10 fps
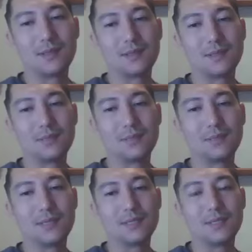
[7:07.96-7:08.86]

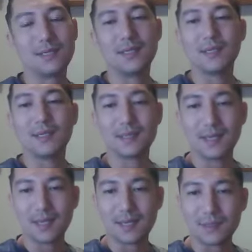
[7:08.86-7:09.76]
simplicity
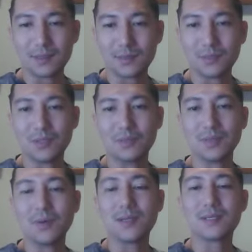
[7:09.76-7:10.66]
that Ruby
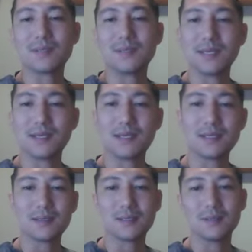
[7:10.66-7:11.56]
wants to make
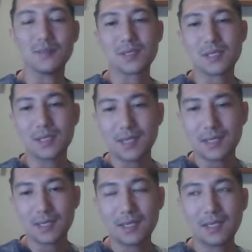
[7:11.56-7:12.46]
things a little more sleek,
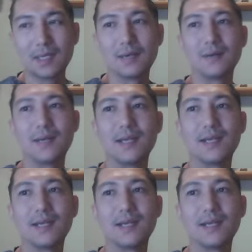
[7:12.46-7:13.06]
right?